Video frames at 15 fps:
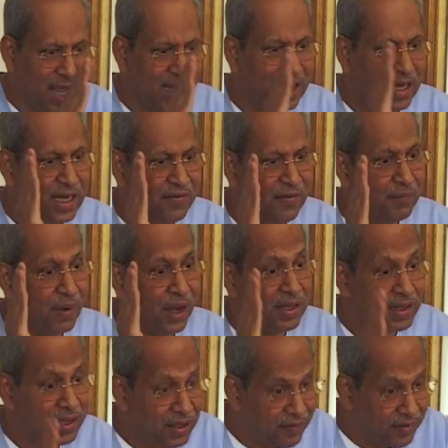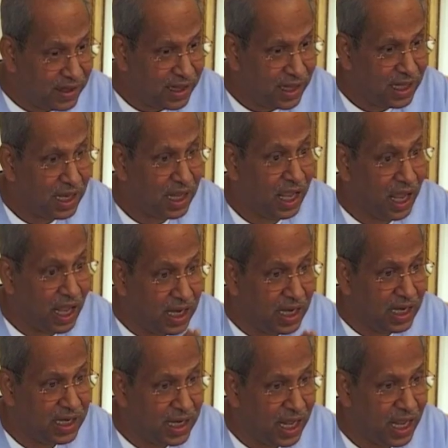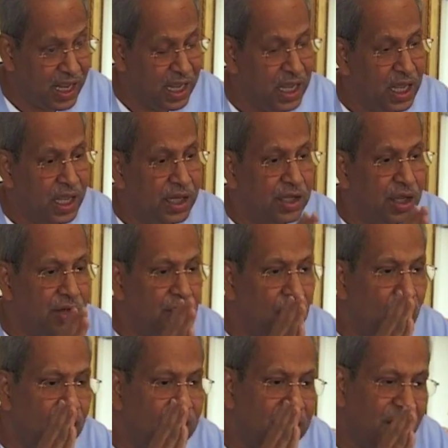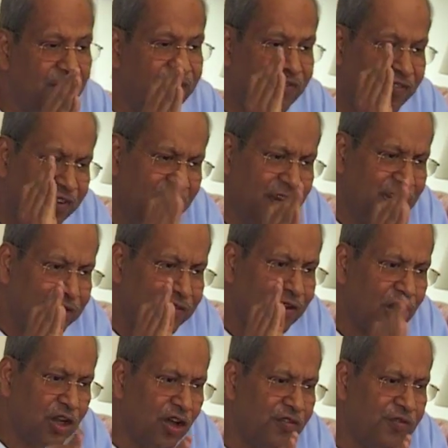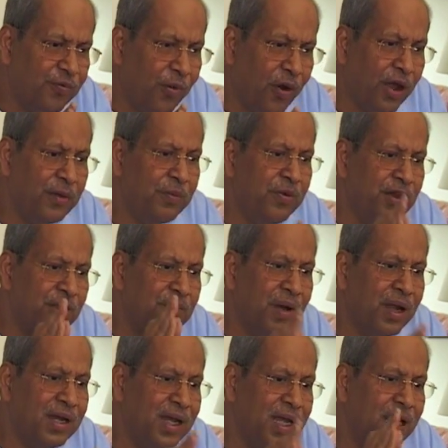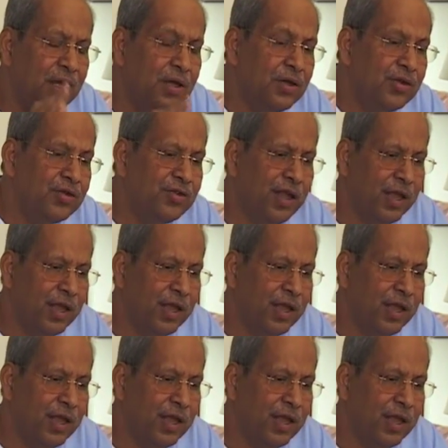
Like that he divides. But even in any day, there is no definitive cutoff point between Monday